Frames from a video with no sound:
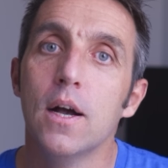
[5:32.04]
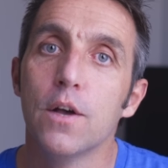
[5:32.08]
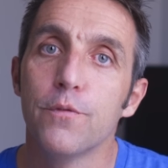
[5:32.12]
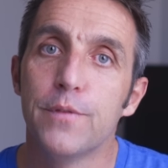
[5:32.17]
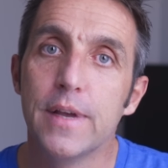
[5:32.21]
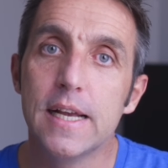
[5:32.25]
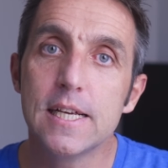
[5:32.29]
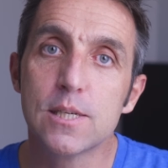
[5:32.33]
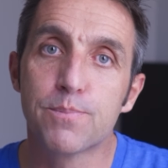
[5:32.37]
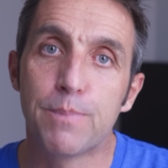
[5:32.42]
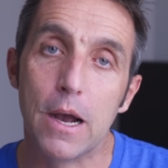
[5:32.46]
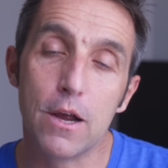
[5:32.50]

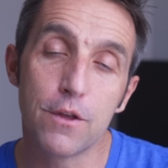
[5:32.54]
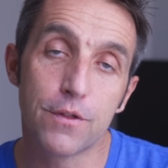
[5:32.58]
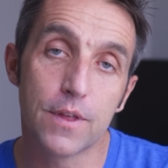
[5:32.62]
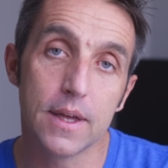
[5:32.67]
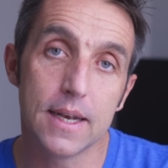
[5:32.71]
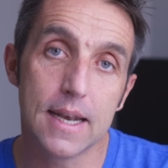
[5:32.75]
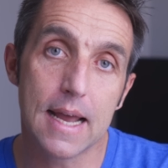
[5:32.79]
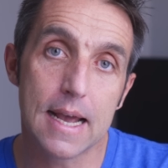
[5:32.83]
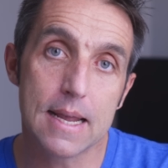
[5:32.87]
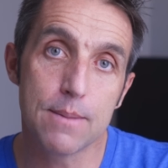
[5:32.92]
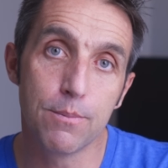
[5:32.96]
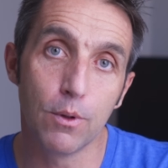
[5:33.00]
These both
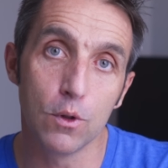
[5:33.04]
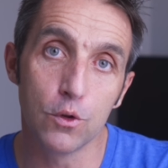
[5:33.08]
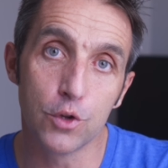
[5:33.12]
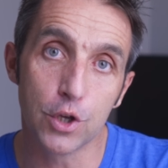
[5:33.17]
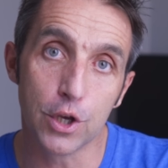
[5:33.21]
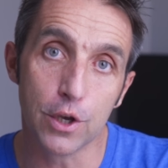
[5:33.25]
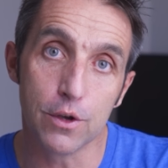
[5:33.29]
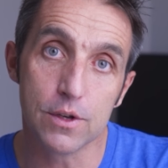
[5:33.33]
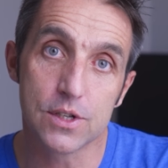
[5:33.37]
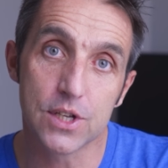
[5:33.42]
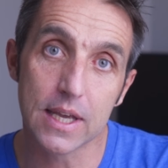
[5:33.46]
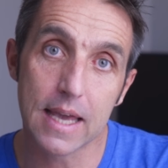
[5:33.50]
enable
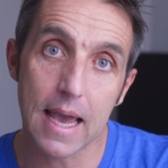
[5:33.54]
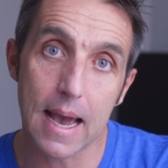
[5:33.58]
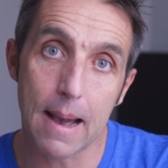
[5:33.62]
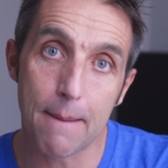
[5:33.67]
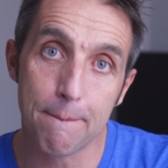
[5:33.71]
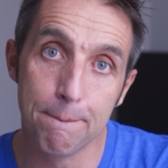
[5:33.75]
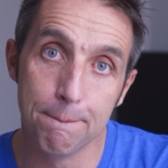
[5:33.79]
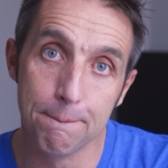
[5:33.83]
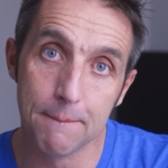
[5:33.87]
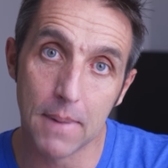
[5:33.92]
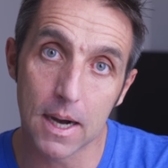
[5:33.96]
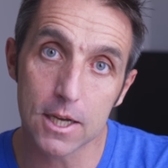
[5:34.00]
you to
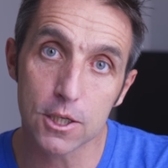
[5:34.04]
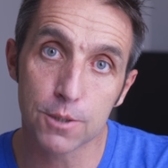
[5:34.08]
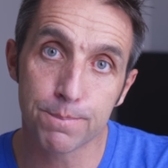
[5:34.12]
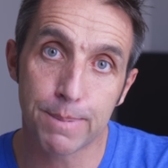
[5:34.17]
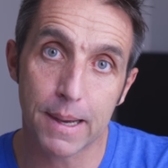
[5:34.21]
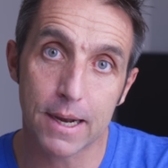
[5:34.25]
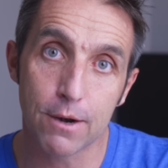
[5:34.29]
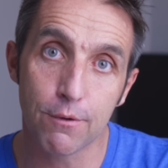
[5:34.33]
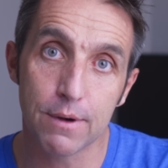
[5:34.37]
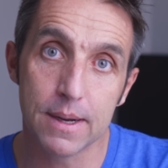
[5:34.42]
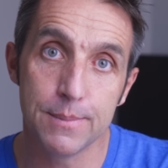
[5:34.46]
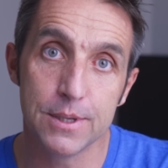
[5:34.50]
get much
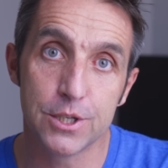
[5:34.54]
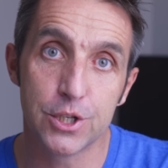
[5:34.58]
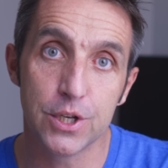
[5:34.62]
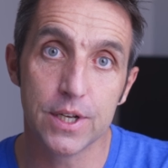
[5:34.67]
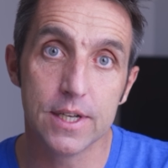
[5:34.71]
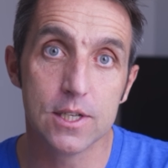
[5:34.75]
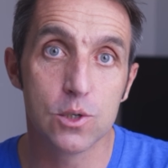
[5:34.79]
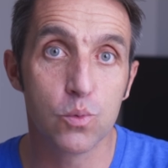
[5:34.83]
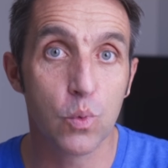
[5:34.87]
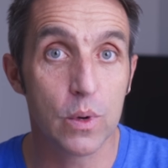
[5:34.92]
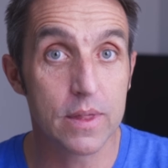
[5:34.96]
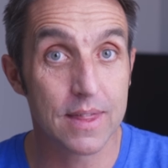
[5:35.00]
better
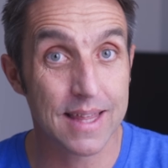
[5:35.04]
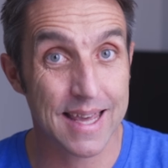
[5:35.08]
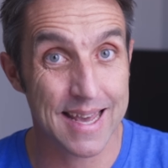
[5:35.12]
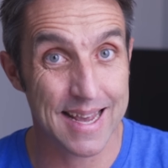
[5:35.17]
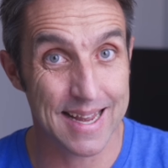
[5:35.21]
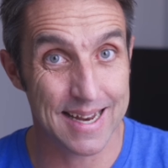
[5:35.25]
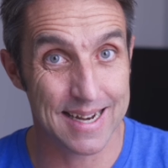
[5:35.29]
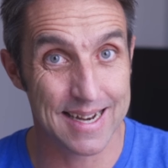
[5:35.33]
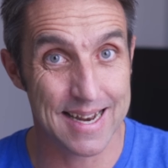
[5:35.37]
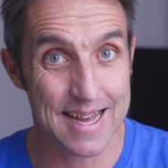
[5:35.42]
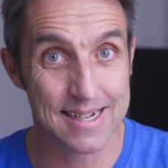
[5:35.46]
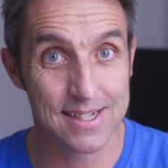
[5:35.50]
images with
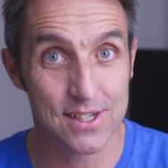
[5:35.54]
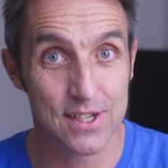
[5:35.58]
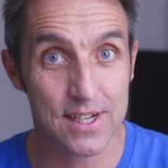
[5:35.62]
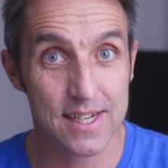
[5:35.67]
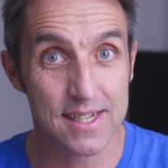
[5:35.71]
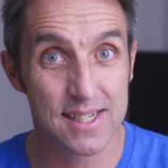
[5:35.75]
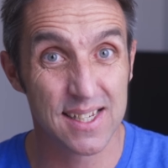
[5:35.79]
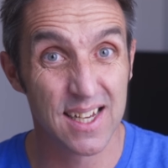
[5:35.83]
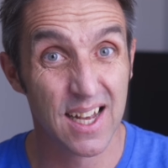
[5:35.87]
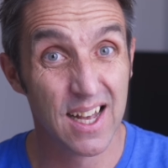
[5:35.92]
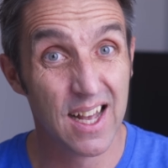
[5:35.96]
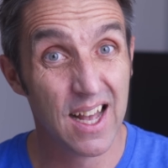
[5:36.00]
kit
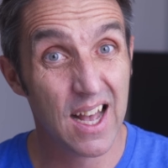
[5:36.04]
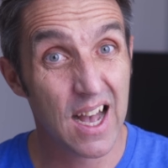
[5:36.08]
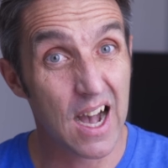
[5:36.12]
lenses